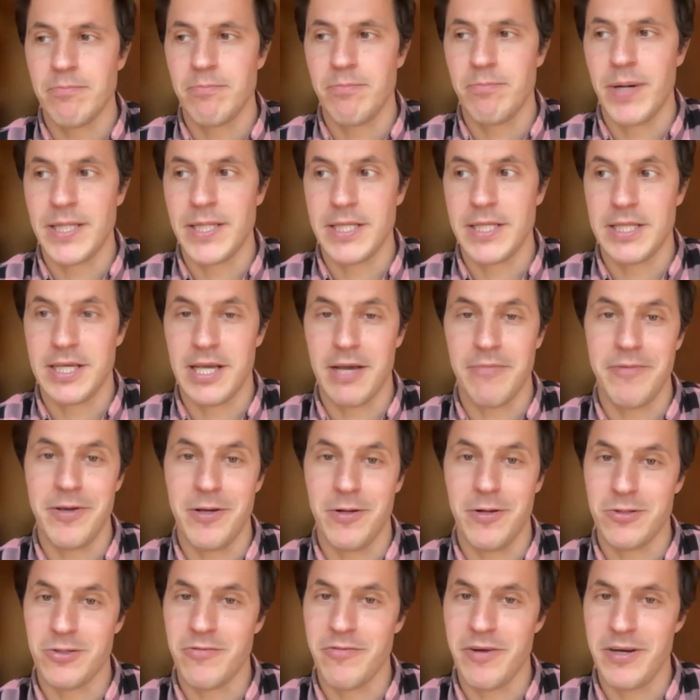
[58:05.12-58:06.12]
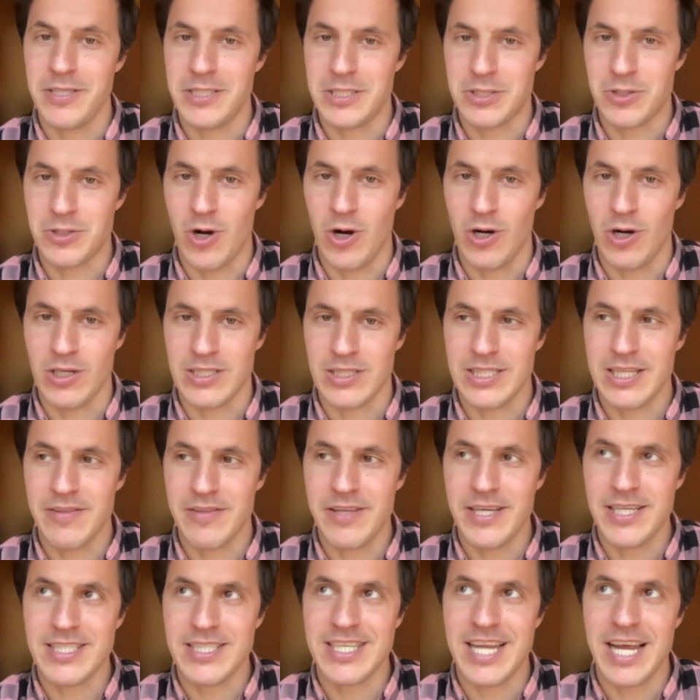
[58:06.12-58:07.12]
but it can be also very strong.
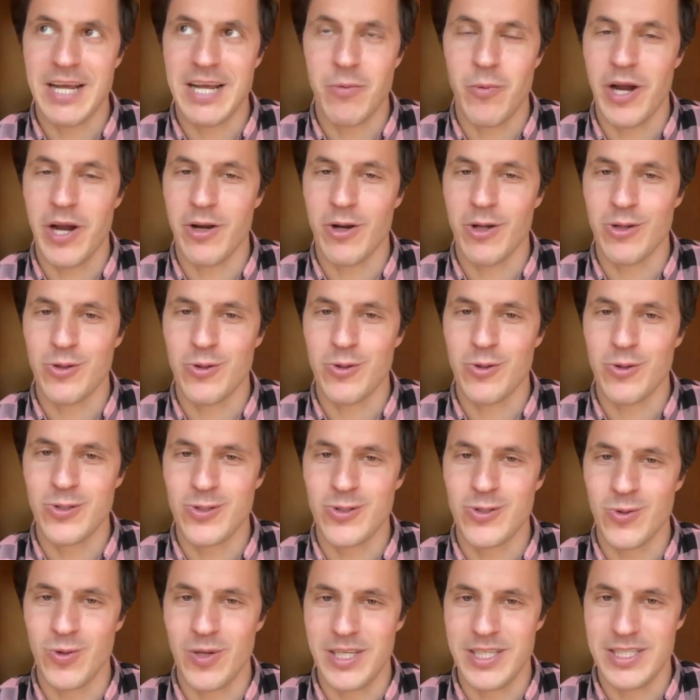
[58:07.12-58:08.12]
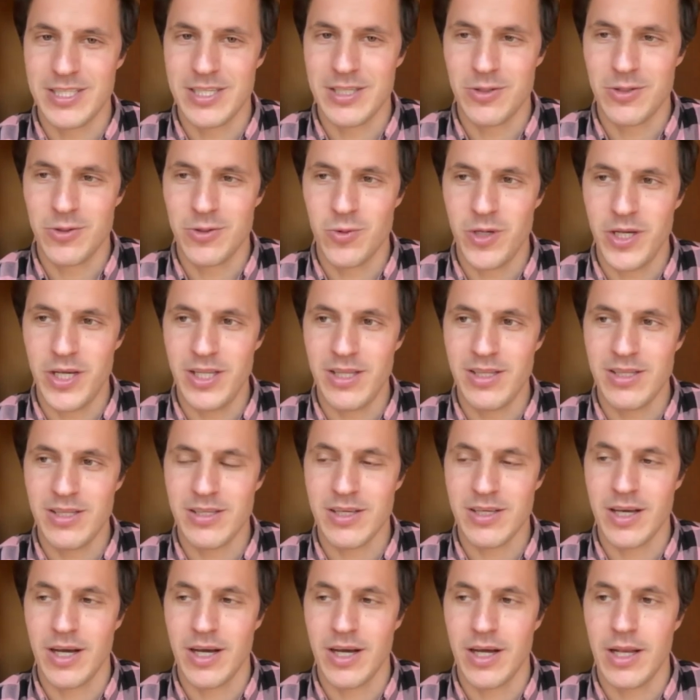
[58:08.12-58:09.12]
The thing is, like, we are not used to listen to
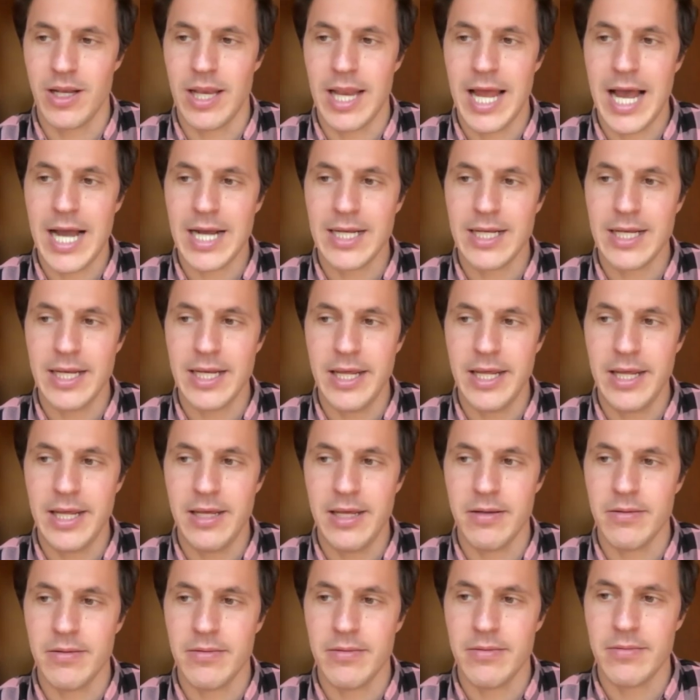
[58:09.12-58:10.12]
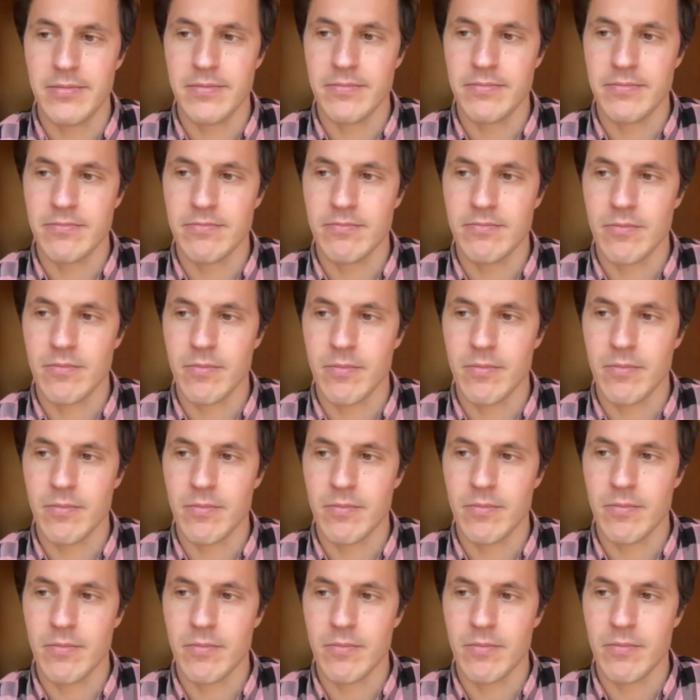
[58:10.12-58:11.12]
it. Luckily,
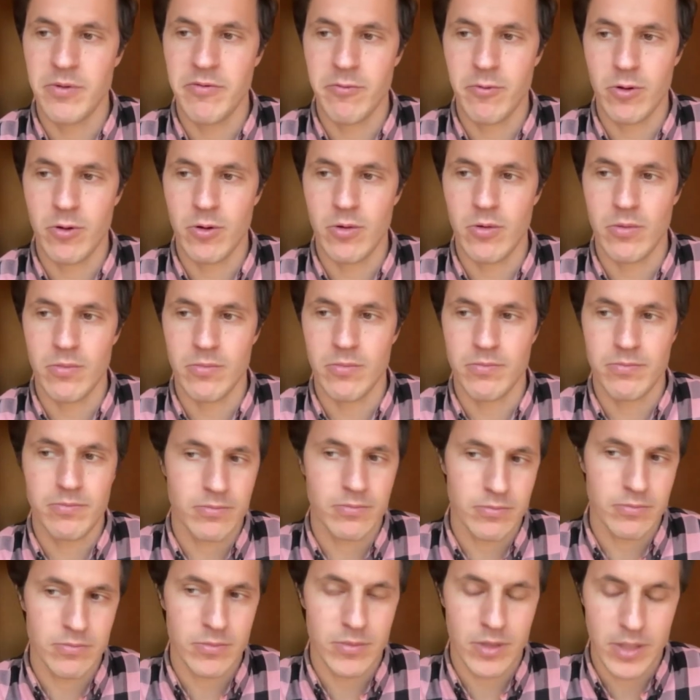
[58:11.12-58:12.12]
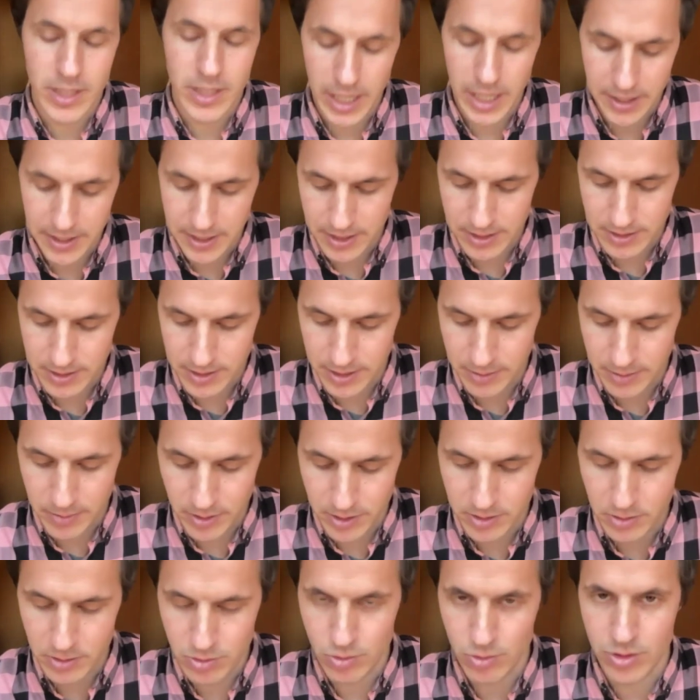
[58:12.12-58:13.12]
much before getting
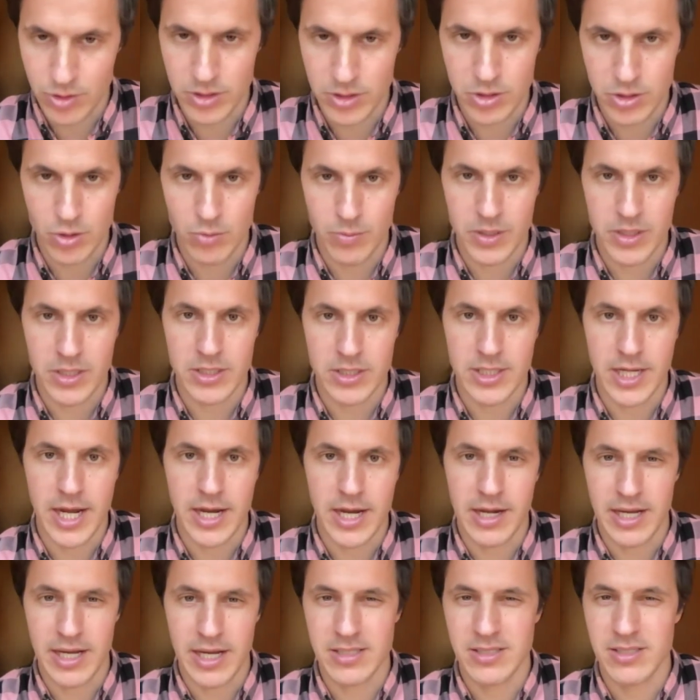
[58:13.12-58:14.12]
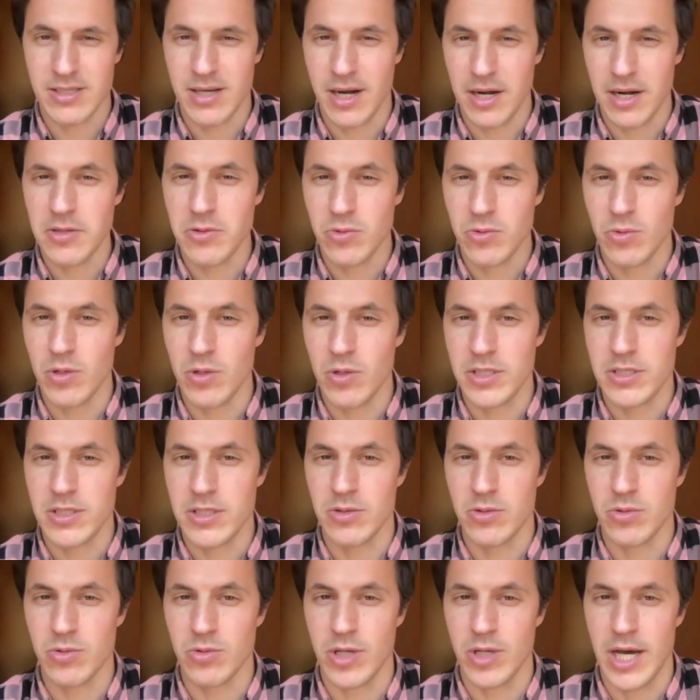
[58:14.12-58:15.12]
deeper into this human design, I started to
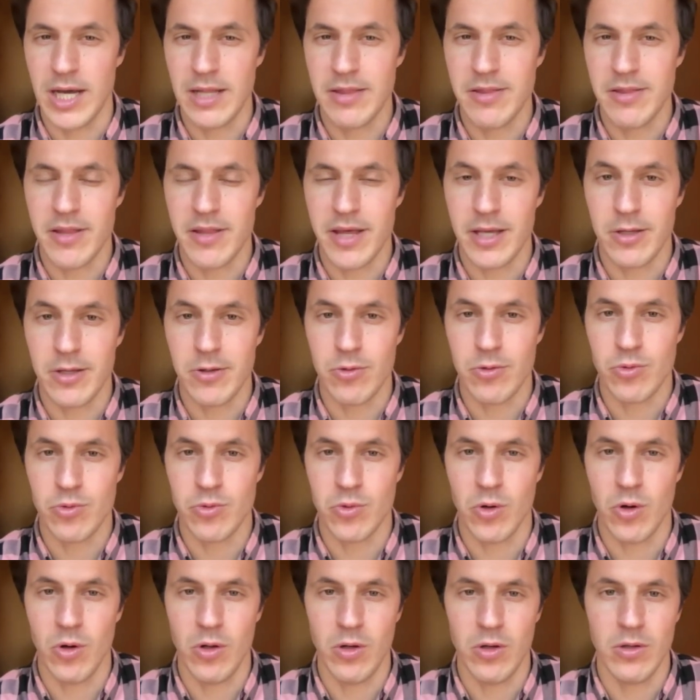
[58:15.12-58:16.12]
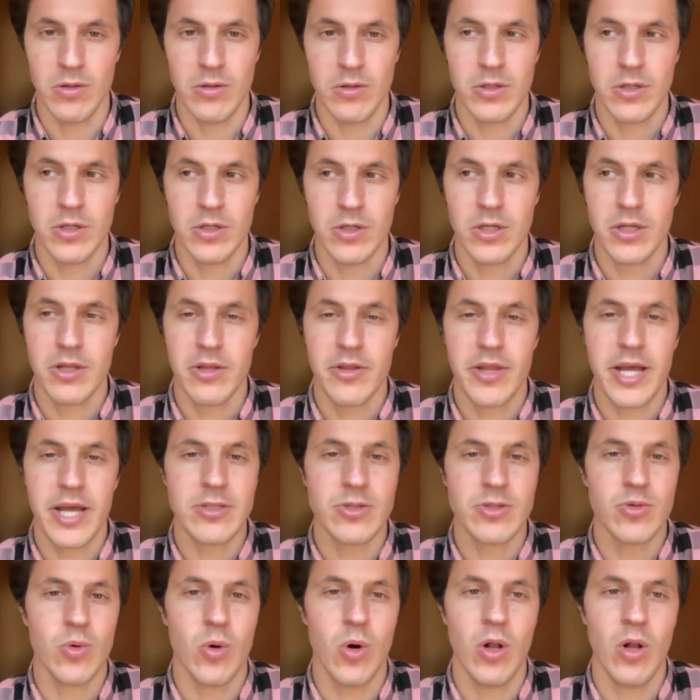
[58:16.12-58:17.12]
listen to that. Thanks to
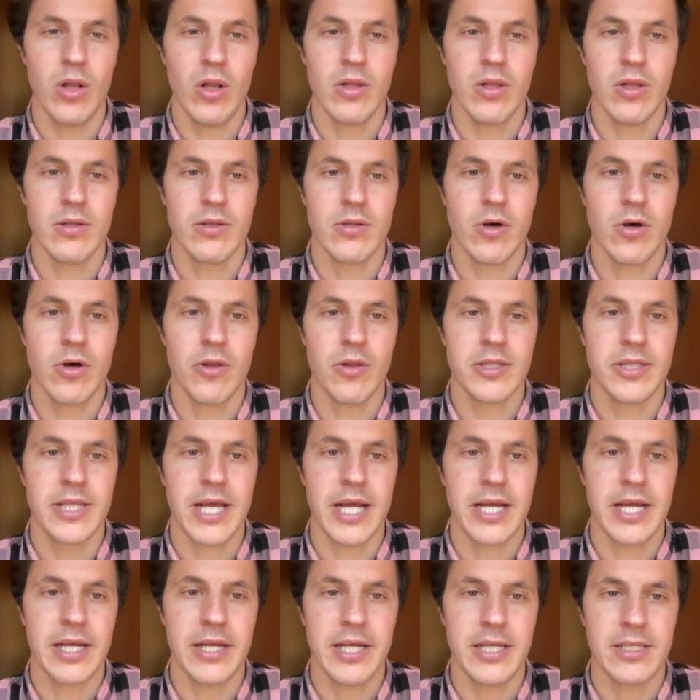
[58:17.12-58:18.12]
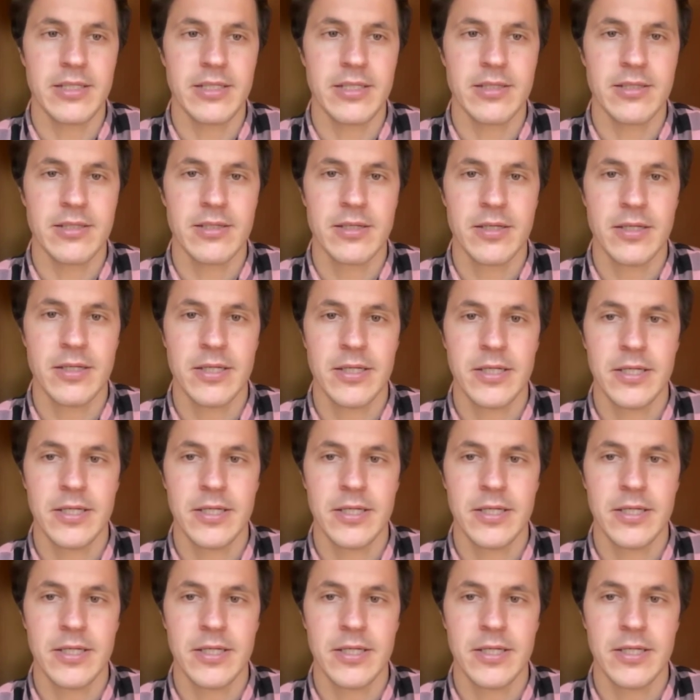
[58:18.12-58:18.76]
all the techniques